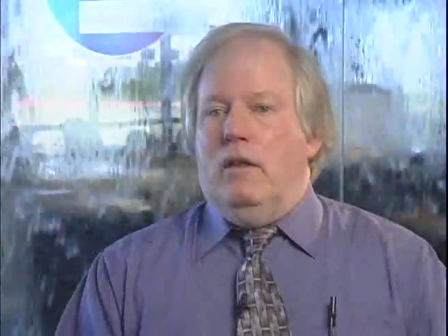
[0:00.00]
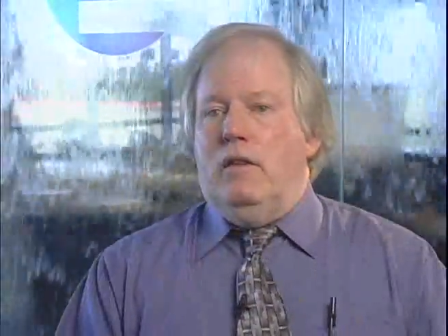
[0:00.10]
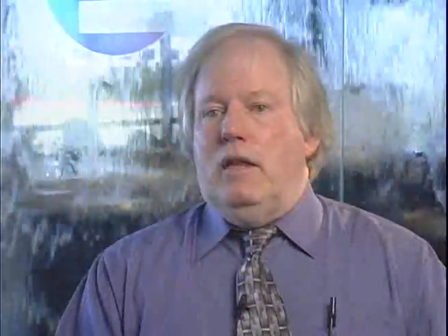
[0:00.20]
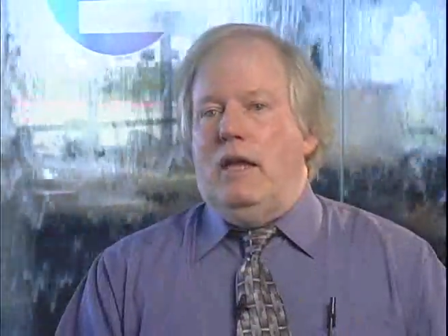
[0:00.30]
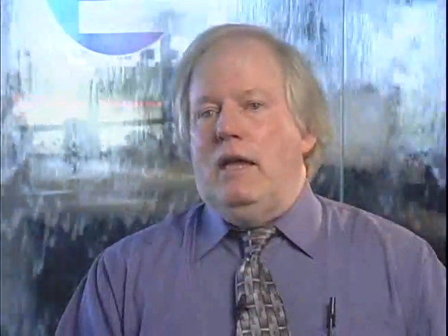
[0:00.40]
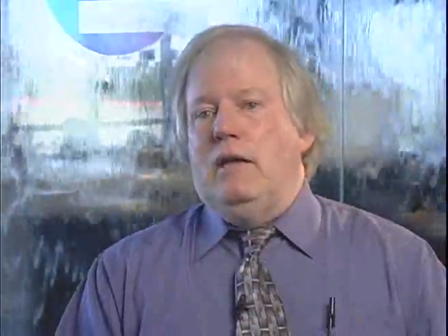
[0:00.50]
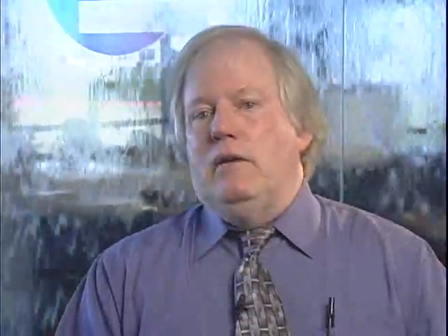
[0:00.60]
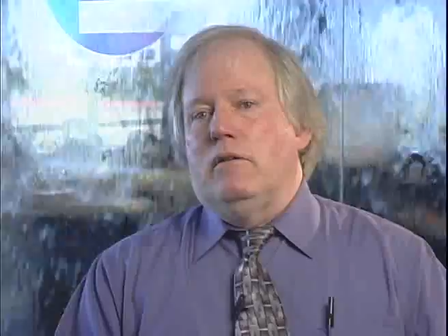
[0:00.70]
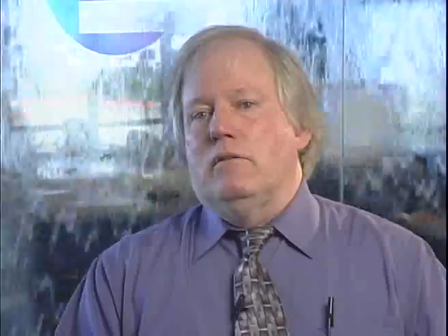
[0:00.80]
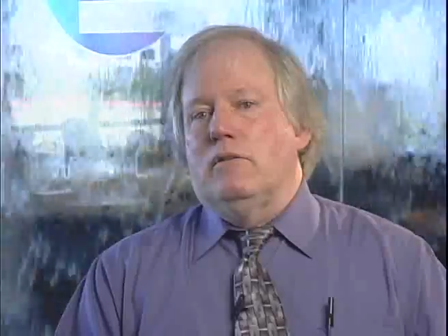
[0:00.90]
The
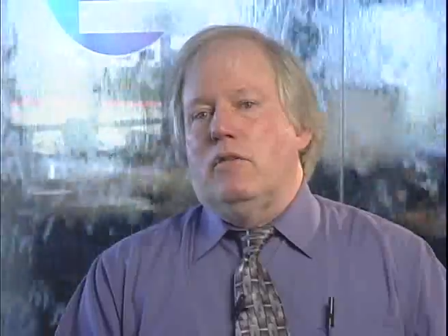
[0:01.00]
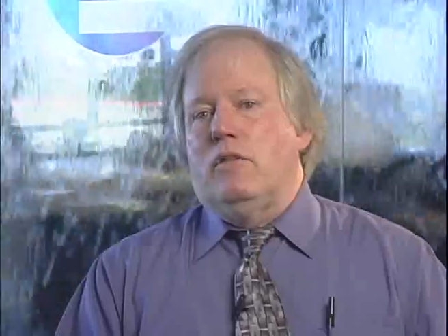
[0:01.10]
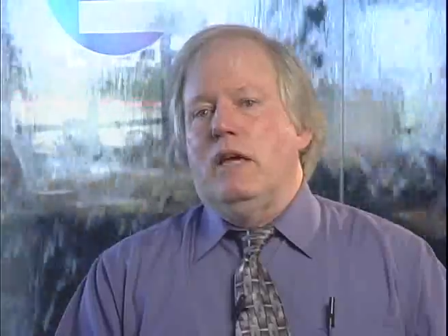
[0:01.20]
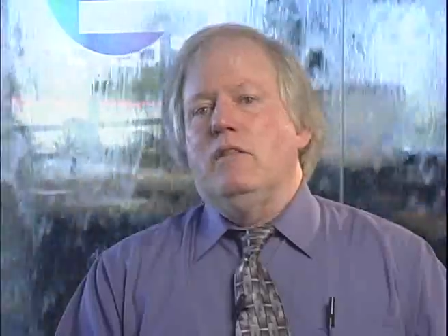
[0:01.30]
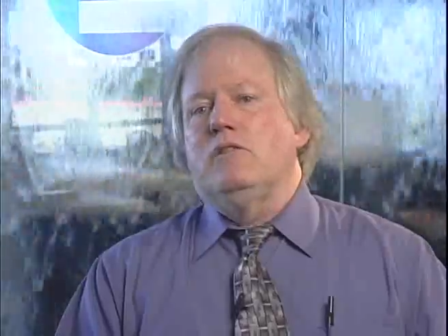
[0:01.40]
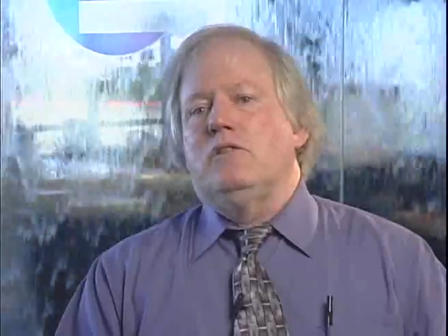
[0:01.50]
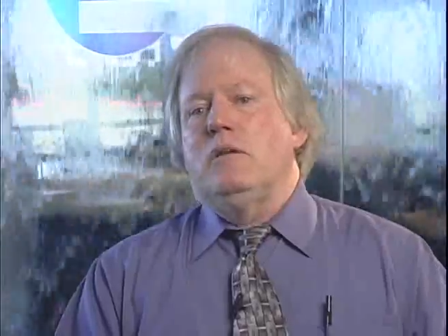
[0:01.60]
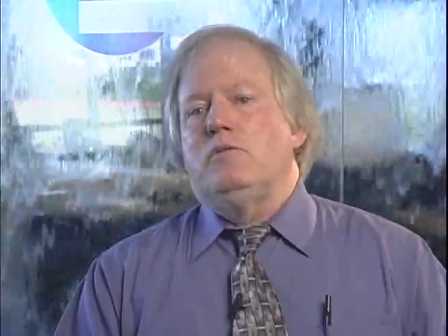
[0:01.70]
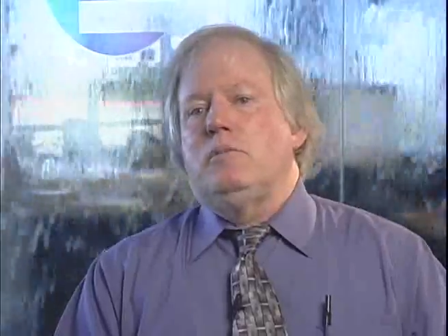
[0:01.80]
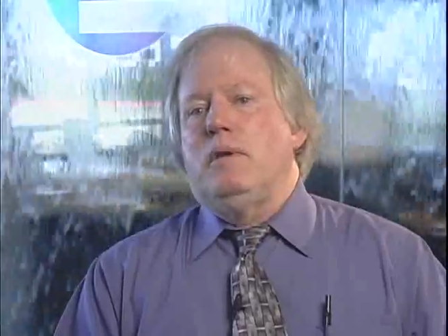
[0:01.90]
thing that
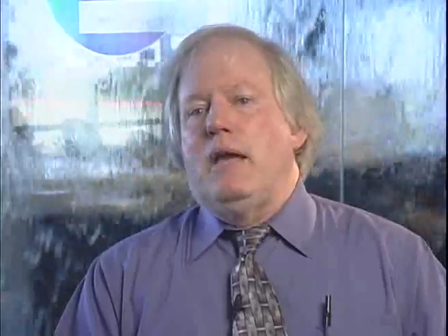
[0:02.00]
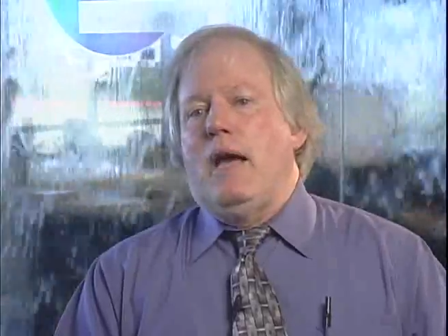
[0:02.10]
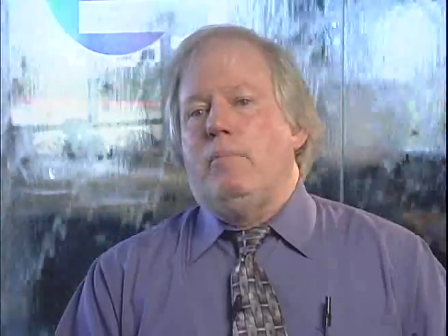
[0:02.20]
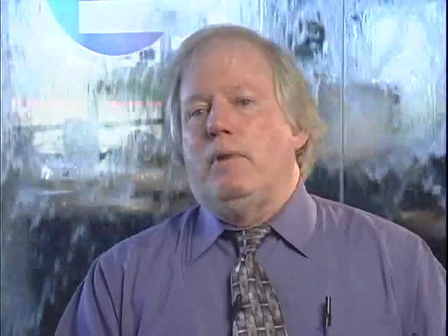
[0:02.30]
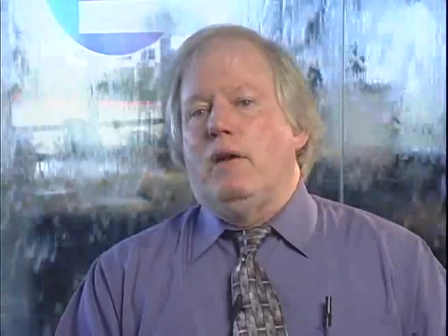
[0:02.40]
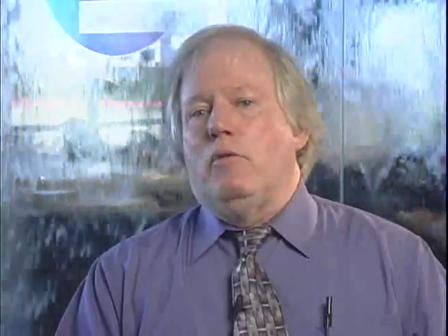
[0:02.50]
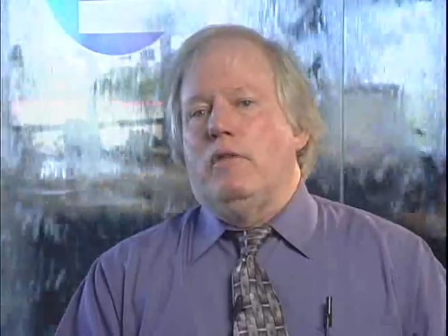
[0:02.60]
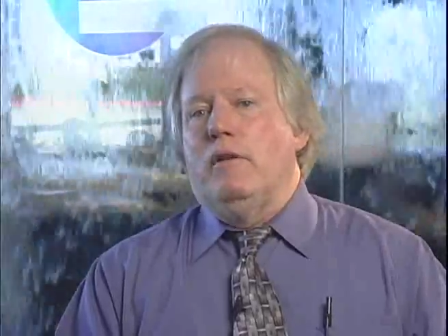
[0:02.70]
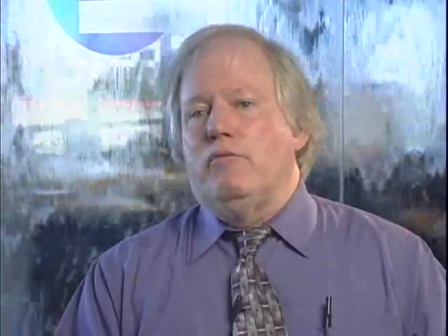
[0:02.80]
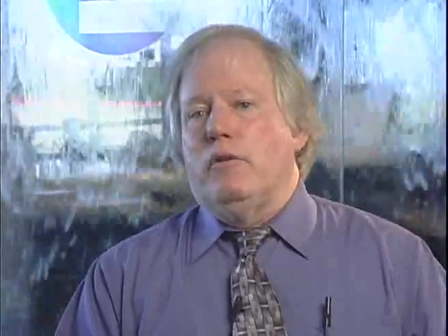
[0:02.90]
seems to be happening
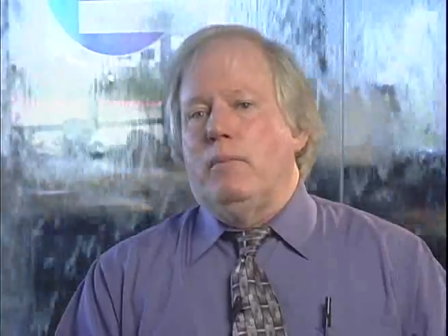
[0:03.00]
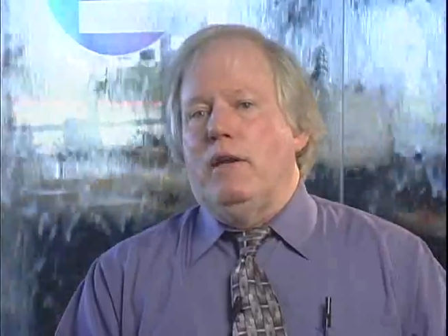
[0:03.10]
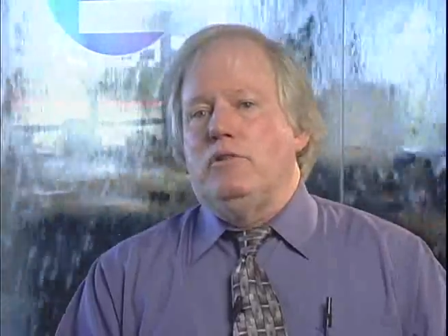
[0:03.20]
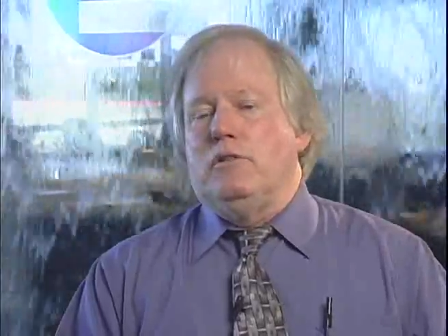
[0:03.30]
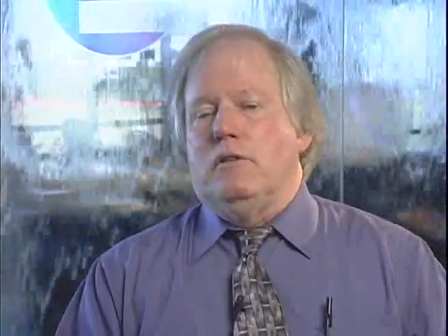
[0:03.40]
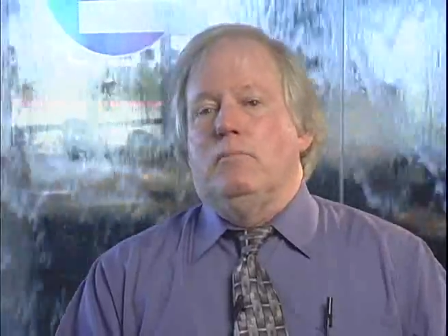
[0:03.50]
with inflammation,